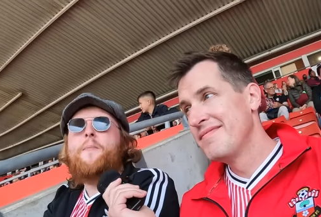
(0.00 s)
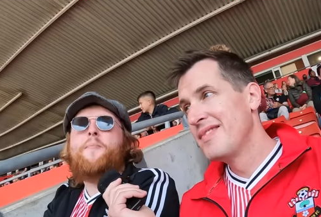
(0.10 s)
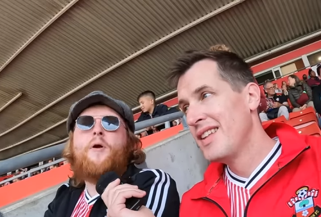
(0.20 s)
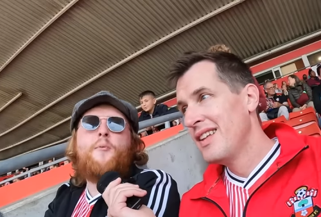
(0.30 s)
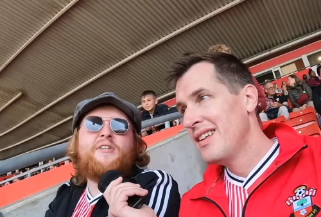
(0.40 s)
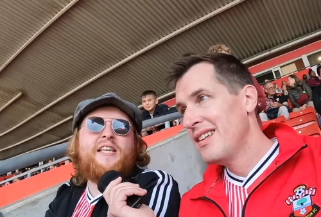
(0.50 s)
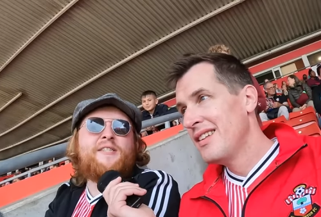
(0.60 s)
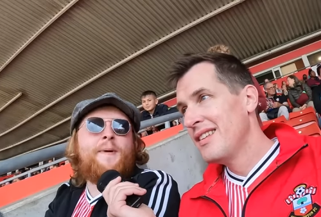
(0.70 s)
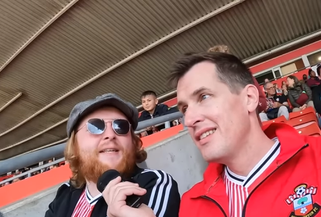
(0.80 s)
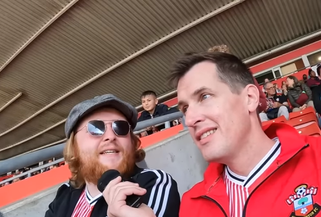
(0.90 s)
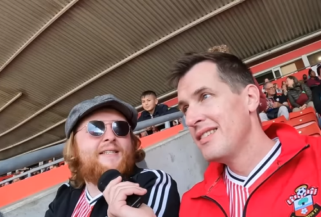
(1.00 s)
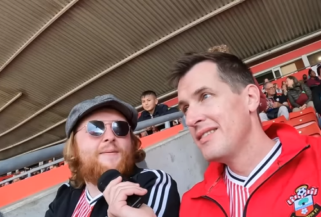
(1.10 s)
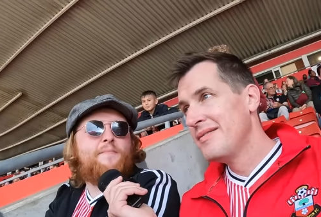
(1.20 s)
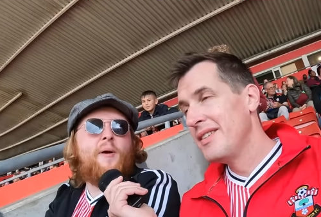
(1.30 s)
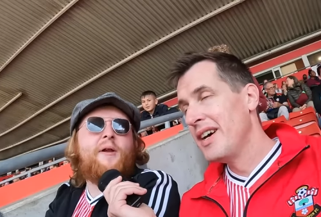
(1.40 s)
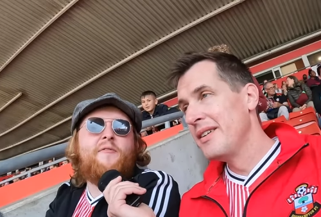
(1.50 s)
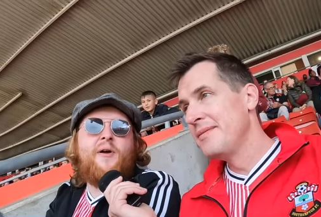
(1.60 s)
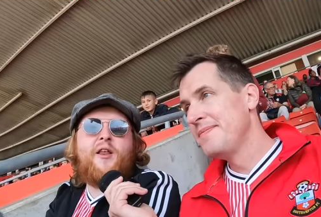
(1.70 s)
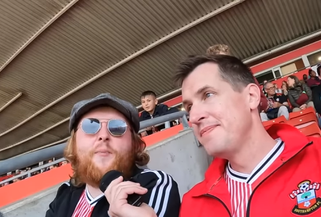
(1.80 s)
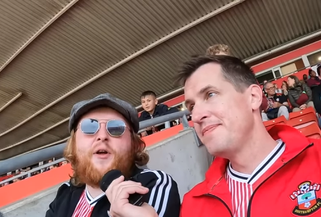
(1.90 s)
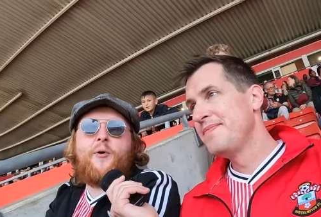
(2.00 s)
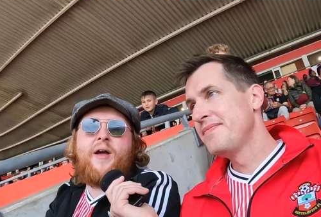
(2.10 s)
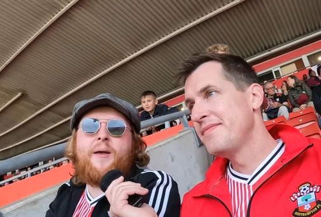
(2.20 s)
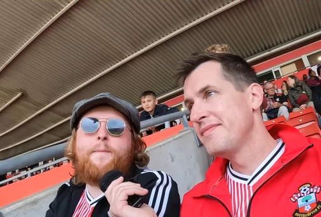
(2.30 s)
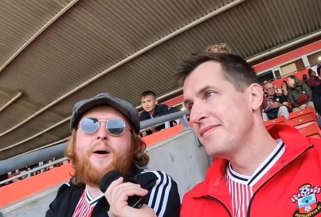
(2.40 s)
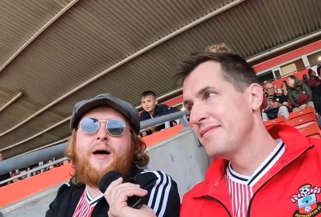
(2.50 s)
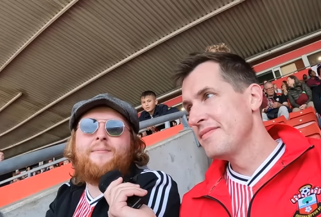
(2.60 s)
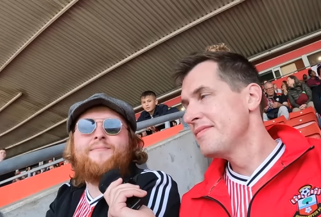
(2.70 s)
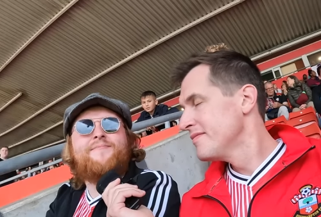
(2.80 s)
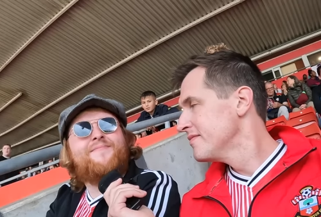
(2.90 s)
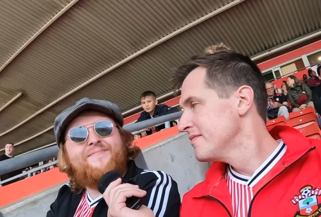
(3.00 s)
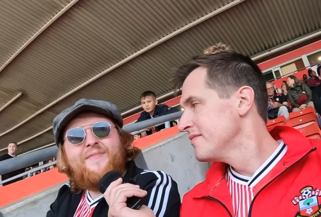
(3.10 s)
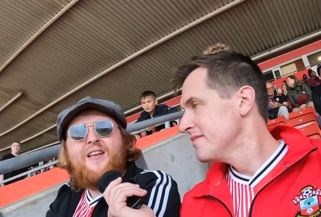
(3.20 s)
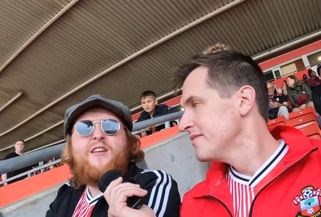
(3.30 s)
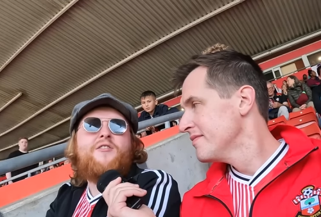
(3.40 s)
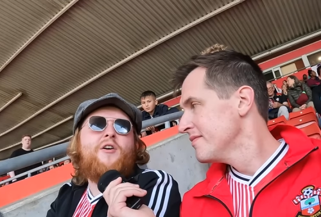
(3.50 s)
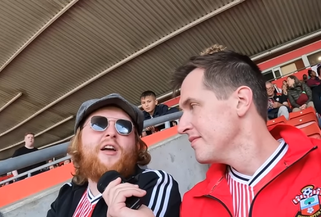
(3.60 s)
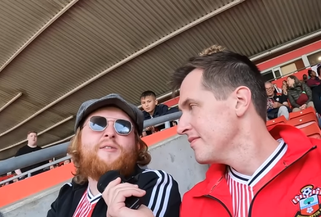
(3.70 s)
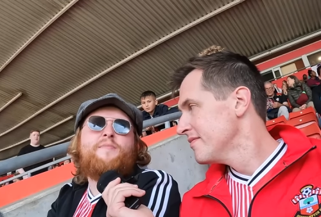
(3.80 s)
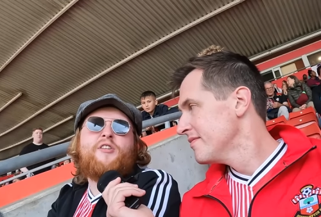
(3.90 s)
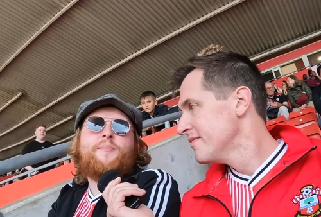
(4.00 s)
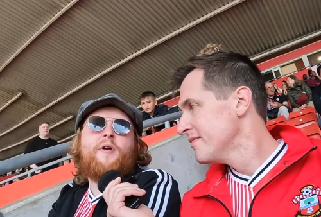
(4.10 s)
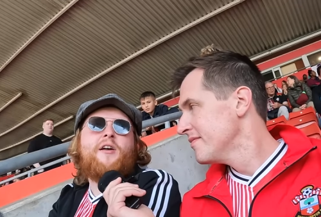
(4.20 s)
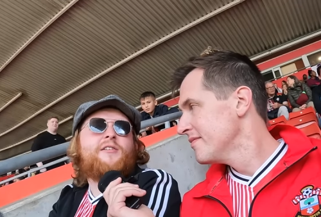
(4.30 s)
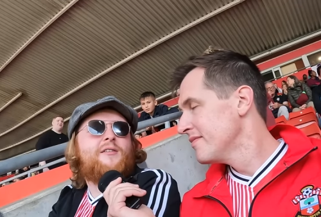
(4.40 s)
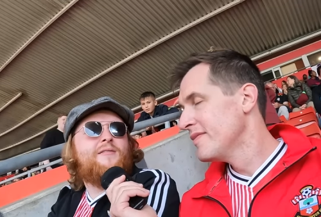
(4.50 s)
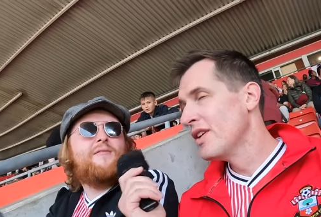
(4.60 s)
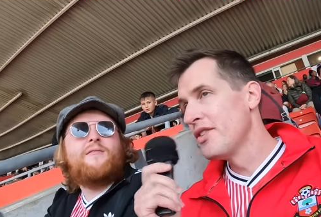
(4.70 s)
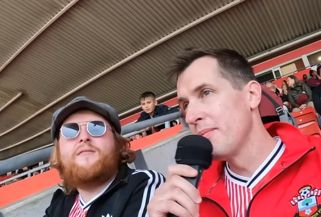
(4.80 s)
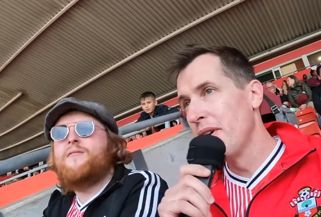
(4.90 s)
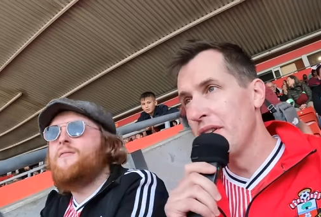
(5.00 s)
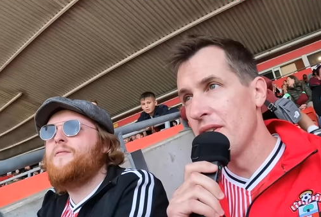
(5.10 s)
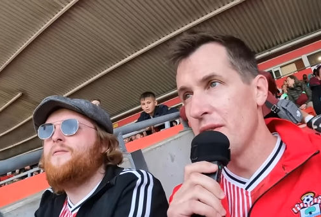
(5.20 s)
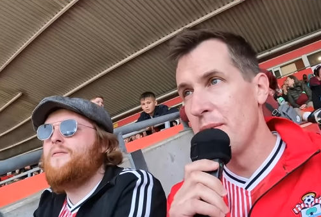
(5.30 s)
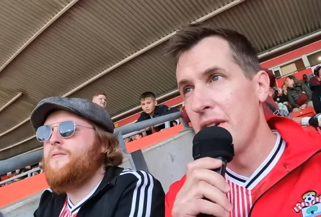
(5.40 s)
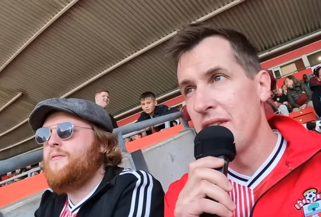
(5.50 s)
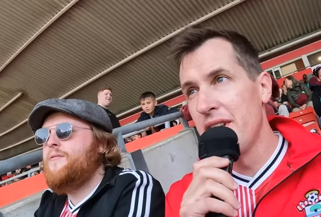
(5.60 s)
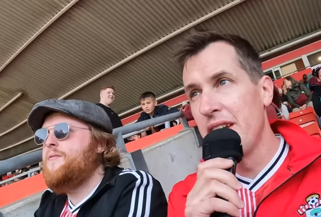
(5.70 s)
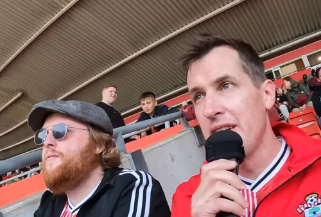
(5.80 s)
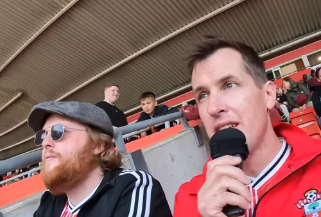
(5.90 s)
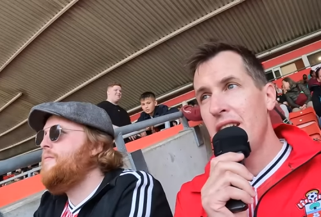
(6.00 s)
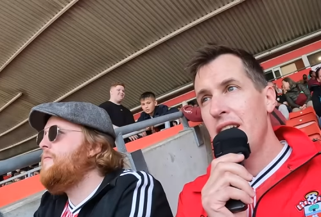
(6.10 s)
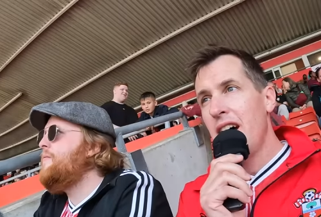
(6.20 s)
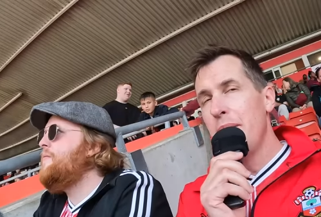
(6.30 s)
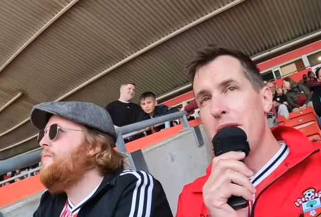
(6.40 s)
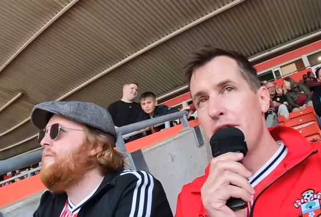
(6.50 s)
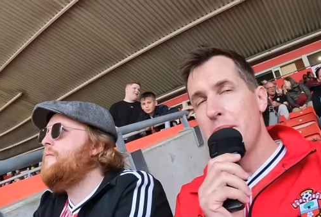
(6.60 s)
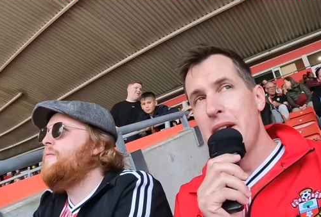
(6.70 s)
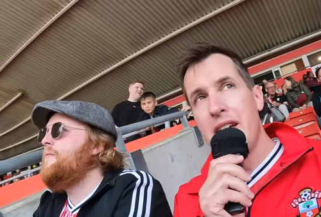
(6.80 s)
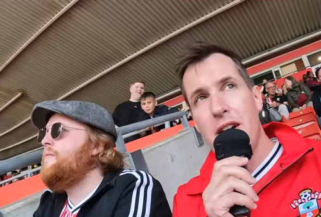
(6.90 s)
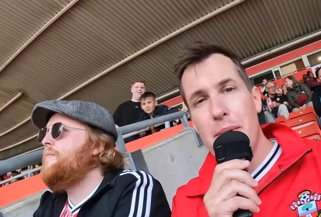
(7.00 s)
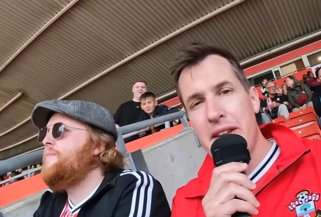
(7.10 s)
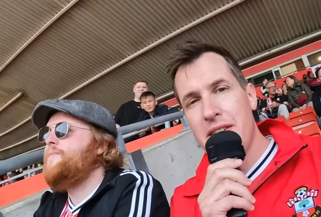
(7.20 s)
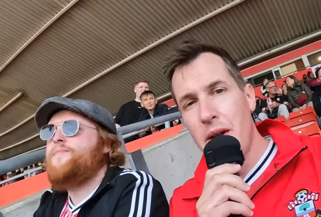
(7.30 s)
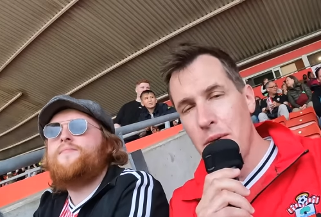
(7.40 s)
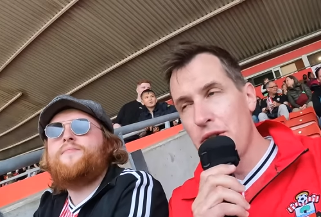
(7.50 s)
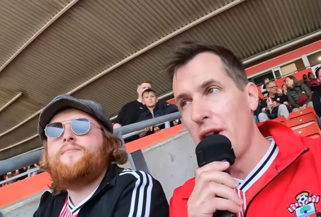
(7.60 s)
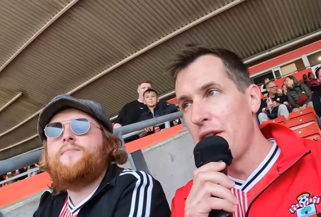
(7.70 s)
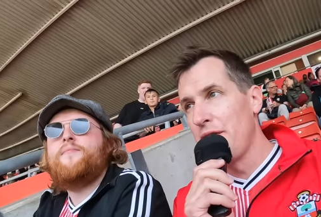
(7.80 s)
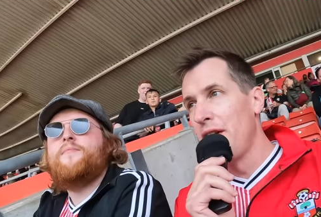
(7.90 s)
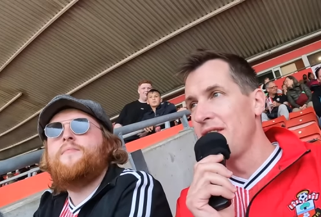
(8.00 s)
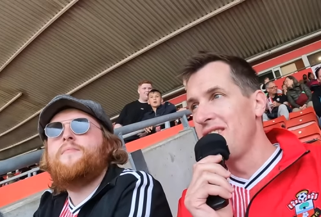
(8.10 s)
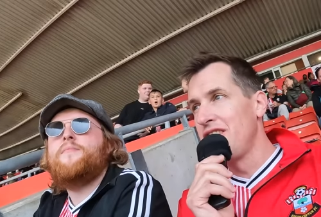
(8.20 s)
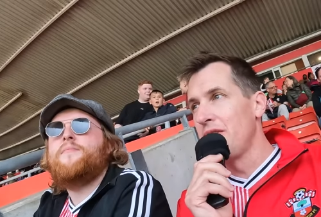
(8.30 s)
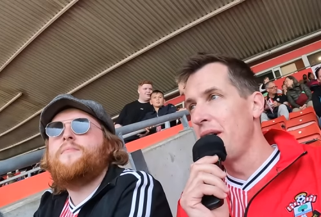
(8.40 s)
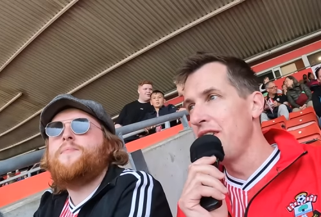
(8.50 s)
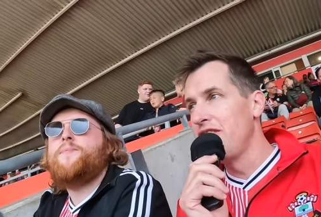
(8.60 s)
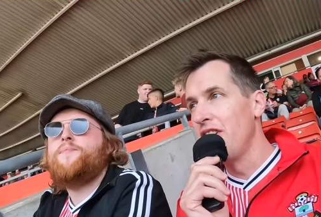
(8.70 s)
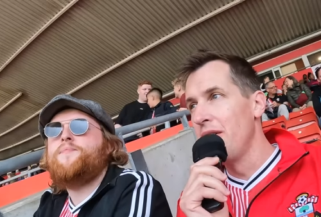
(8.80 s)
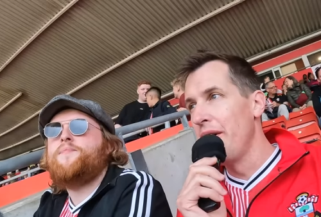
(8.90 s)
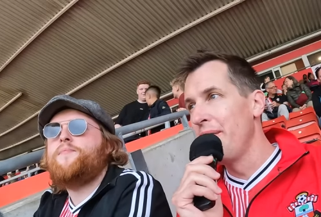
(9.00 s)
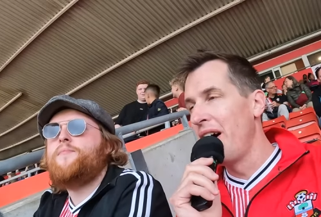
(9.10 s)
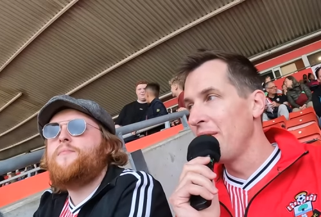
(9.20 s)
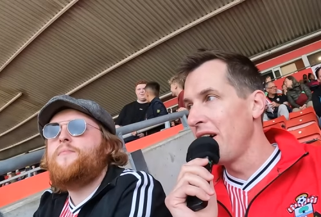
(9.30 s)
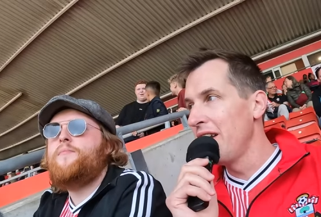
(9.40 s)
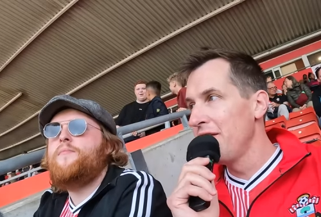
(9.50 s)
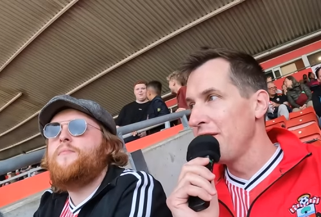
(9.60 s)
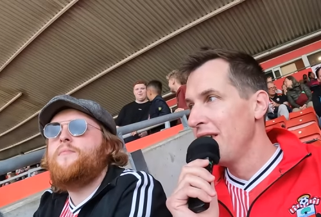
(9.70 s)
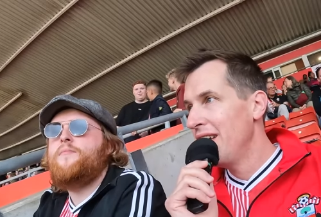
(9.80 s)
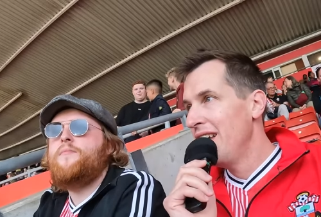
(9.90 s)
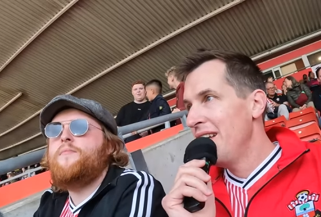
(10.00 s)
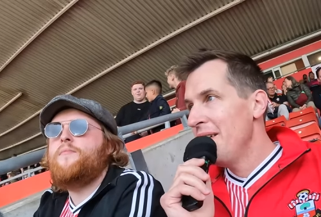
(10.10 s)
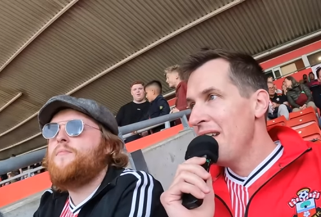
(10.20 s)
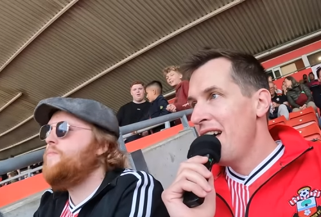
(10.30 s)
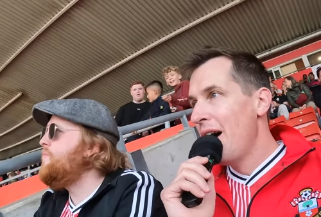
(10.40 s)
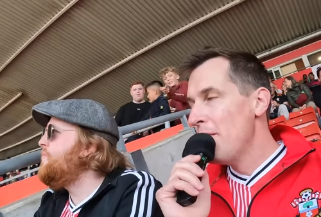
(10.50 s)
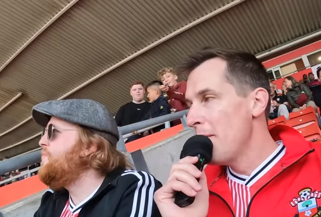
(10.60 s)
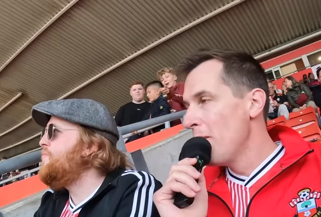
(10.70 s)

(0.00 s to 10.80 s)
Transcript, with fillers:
Speaker 1: probably wasn't expected. Probably a little bit quick, but not not surprised. Not
Speaker 2: surprised, not surprised indeed. I mean, for me, going back to the whole transfer situation, um, I'm kind of I'm a